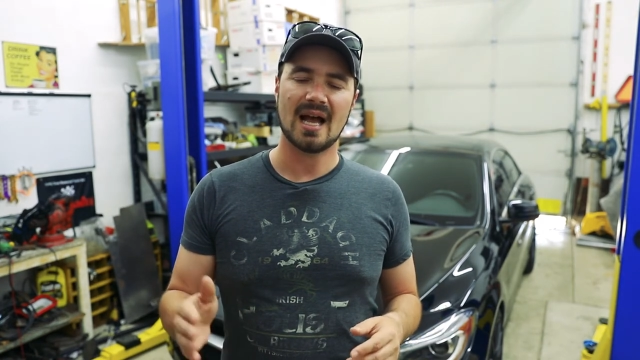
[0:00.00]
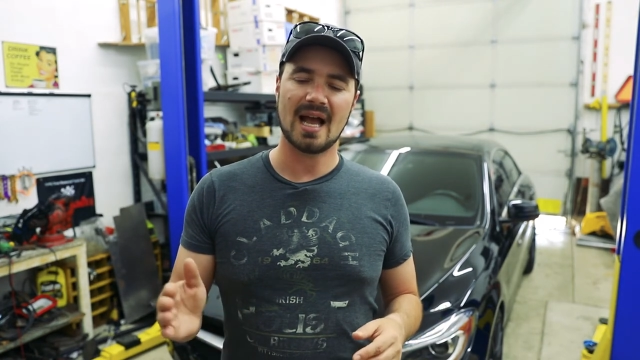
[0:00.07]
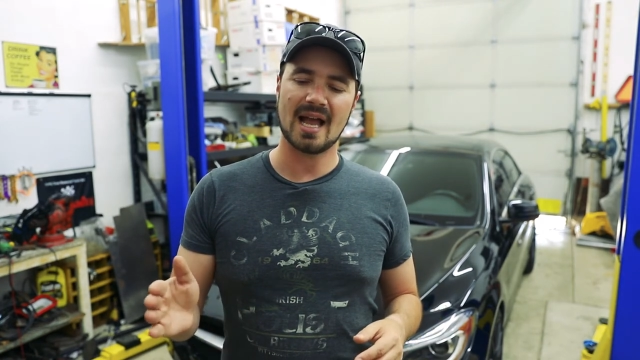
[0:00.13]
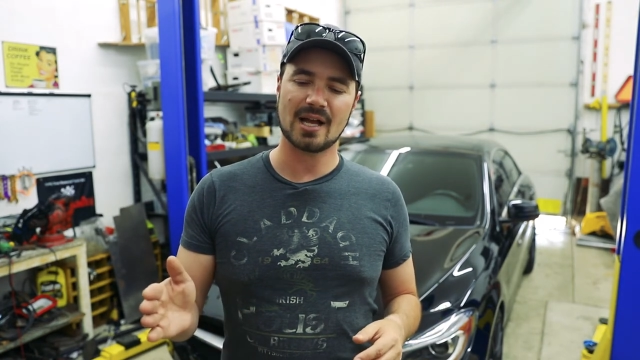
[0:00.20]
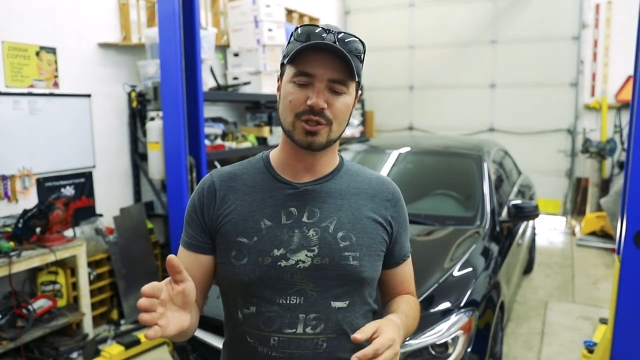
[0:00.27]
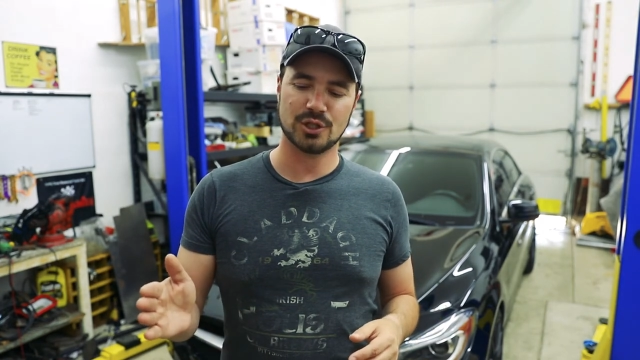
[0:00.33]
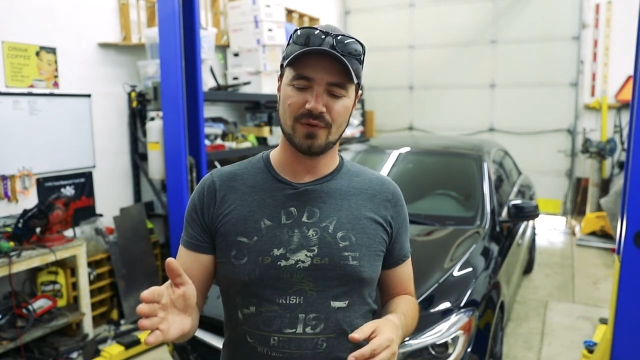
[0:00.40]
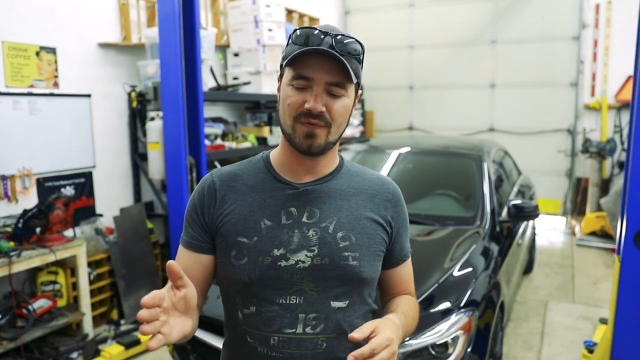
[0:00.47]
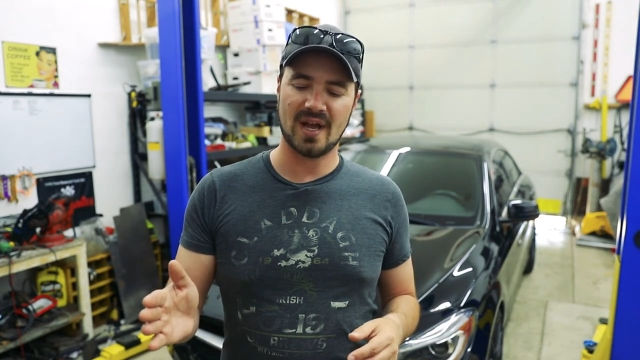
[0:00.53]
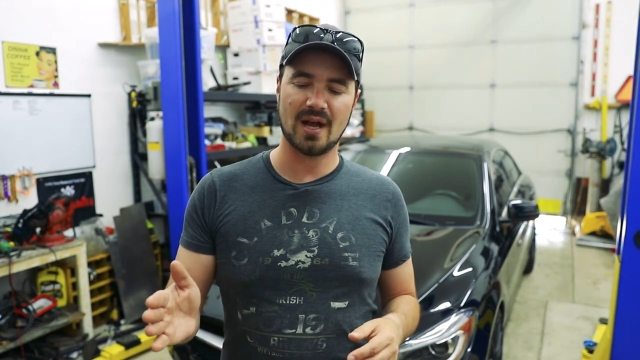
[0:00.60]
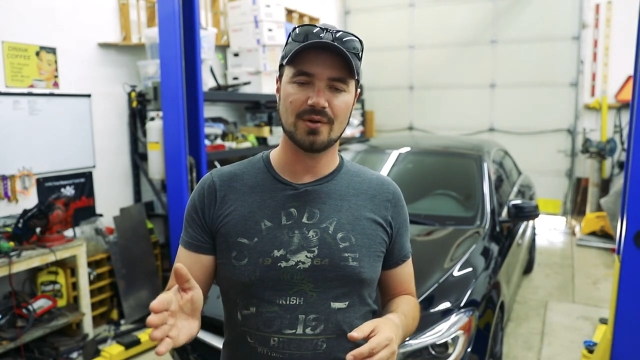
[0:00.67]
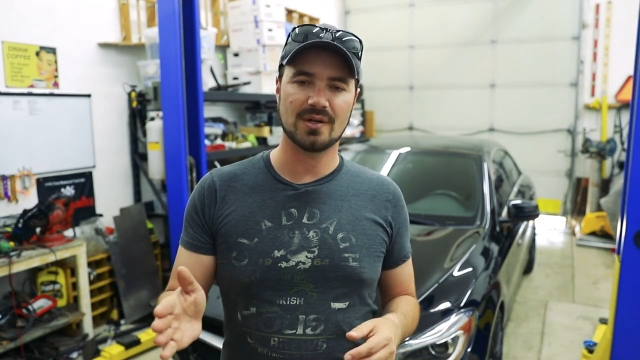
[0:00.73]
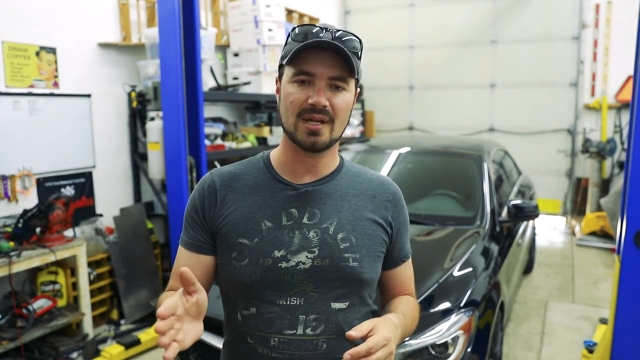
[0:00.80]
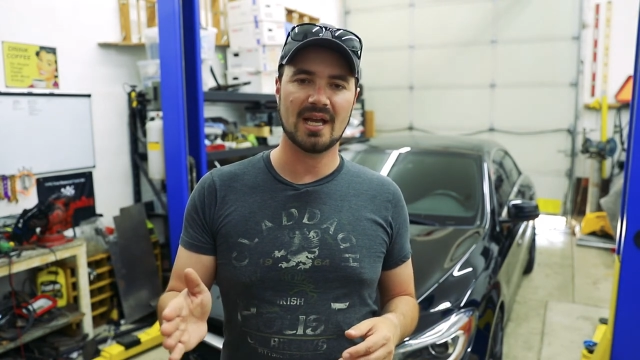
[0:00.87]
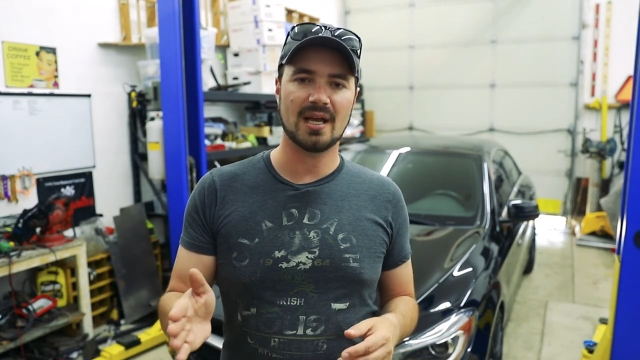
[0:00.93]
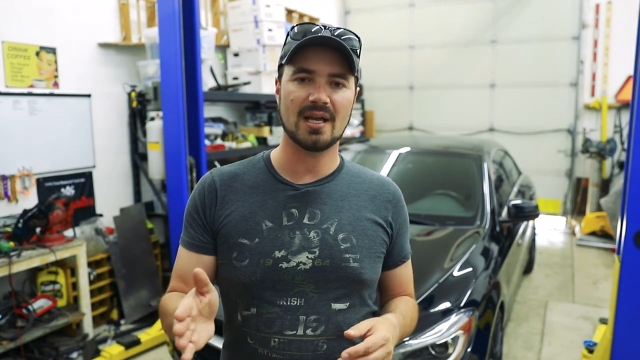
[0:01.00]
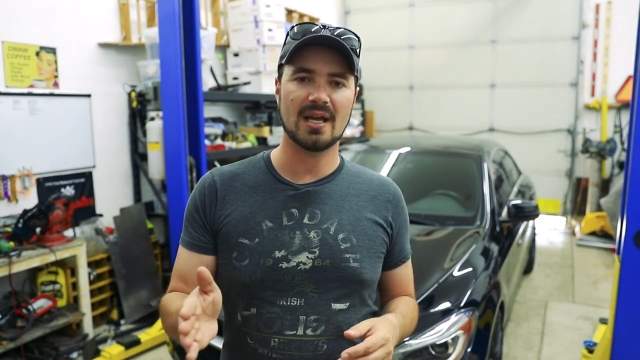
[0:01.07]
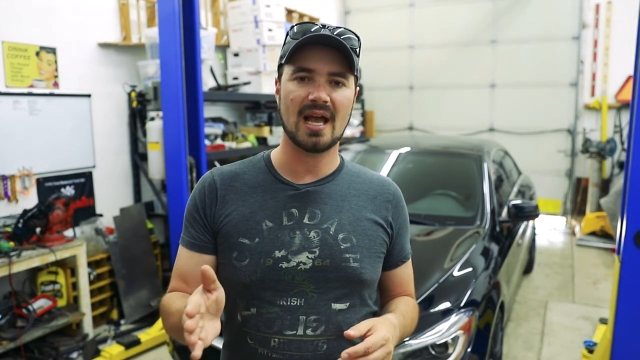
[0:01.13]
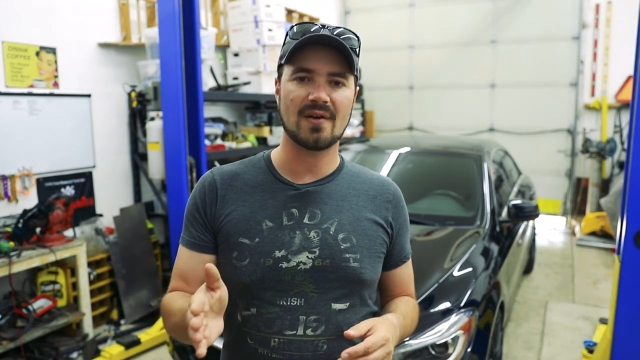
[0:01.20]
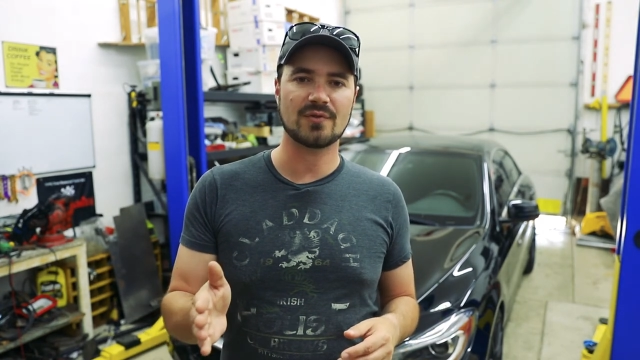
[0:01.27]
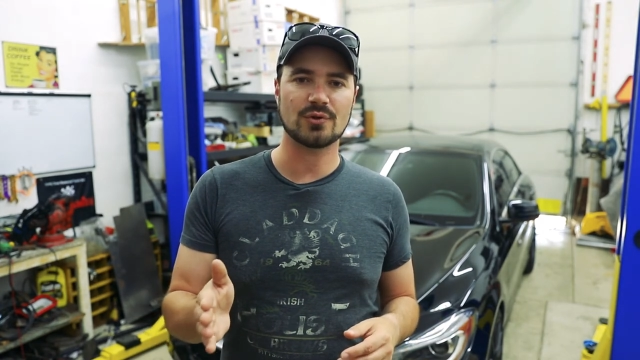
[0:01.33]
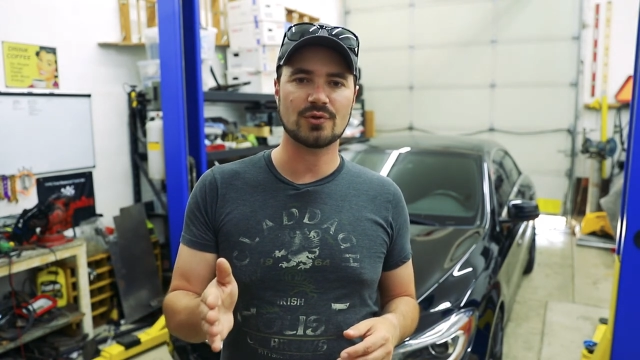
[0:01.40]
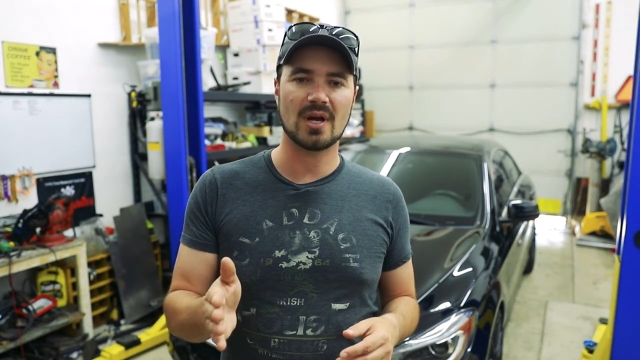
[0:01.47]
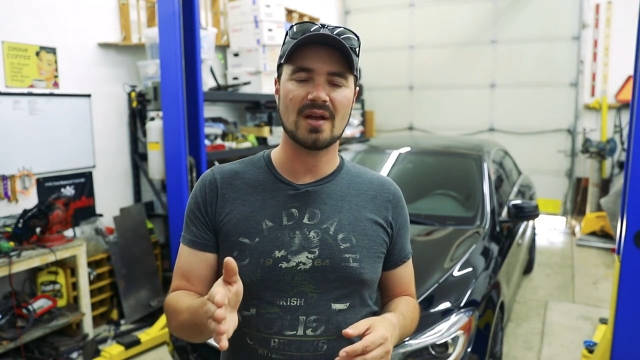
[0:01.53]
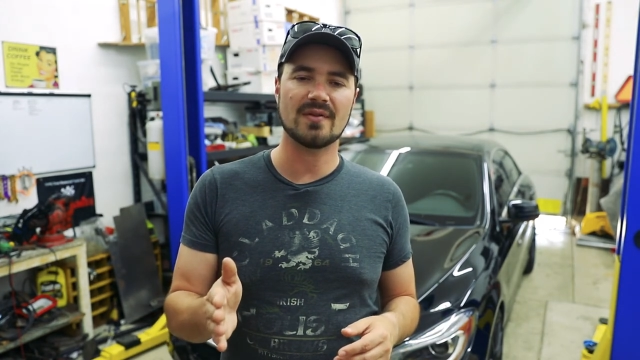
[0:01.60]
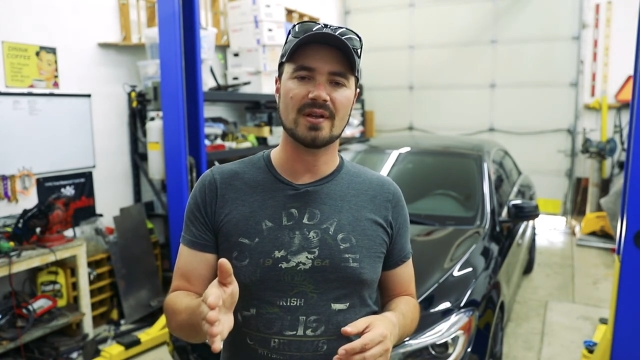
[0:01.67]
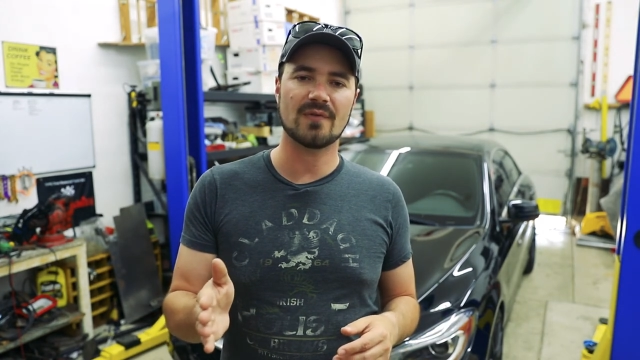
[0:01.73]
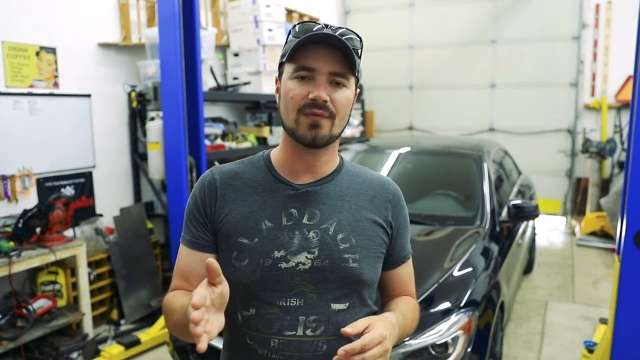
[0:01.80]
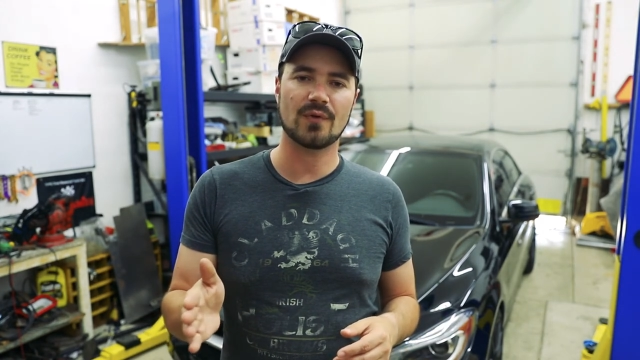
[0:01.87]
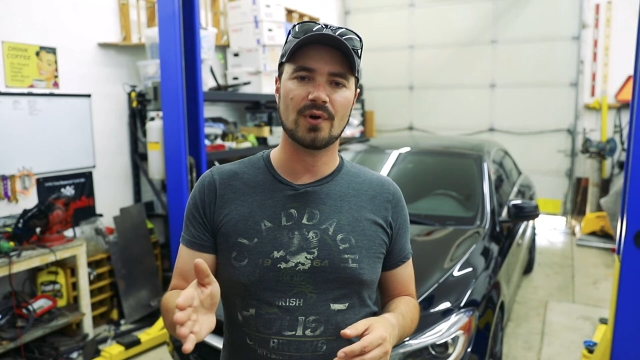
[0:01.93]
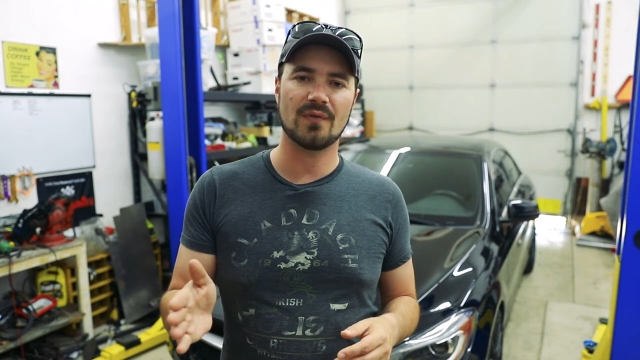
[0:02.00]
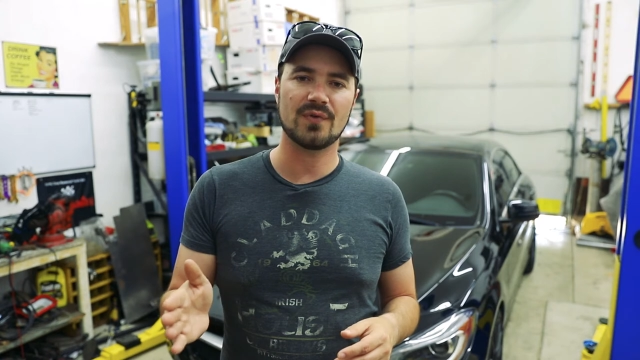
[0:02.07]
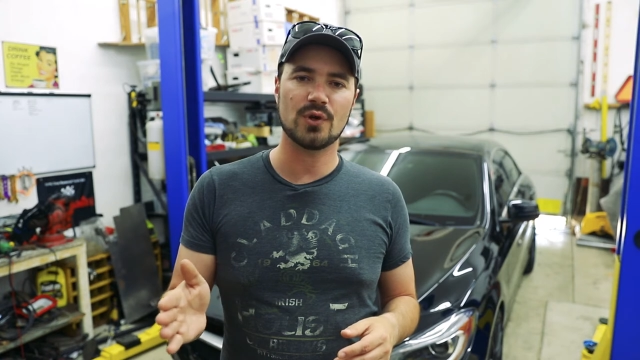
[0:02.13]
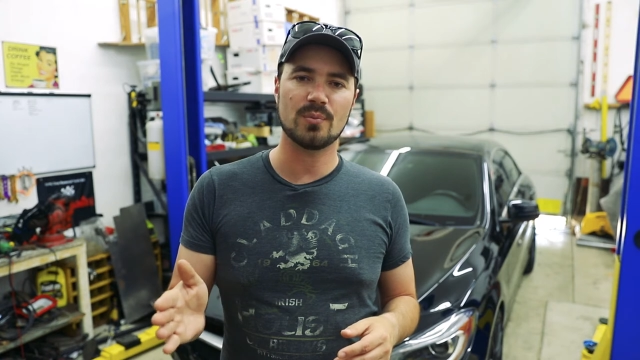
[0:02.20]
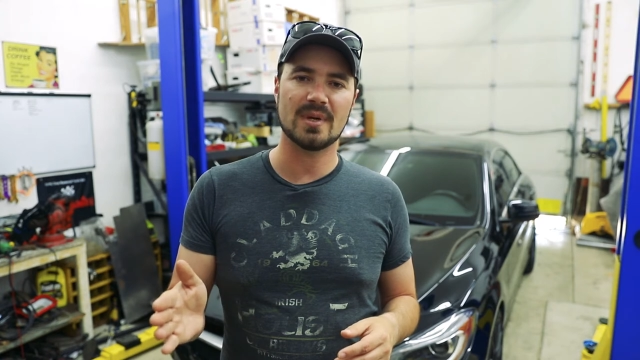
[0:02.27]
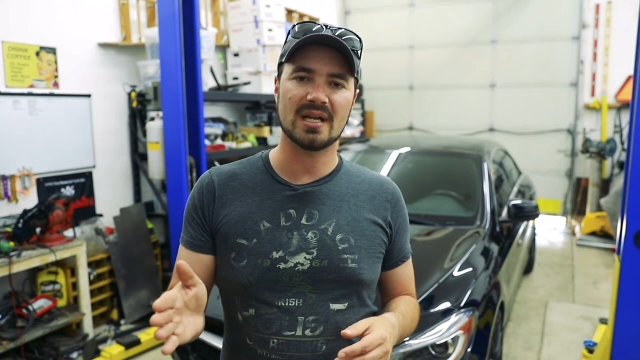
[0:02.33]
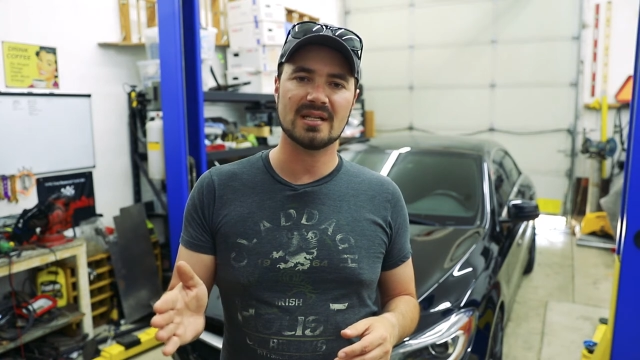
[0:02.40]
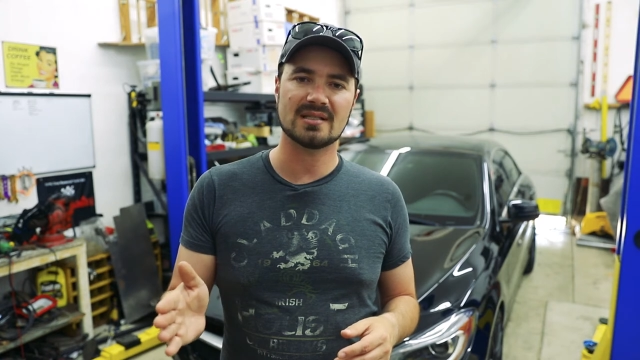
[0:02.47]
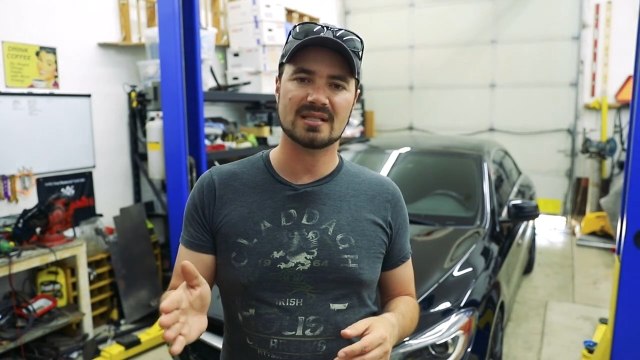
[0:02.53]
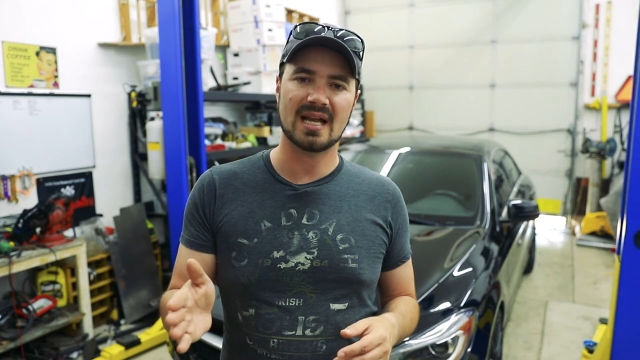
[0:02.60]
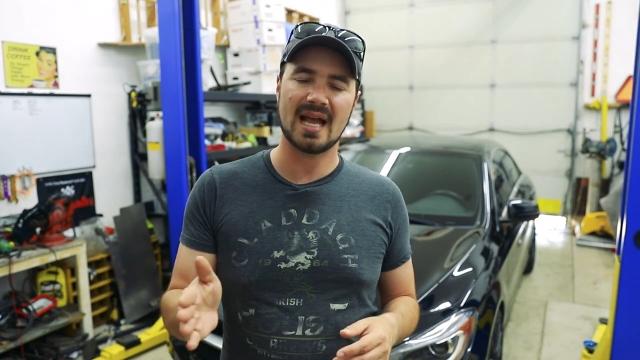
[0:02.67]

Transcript: I actually found after driving it for a few minutes,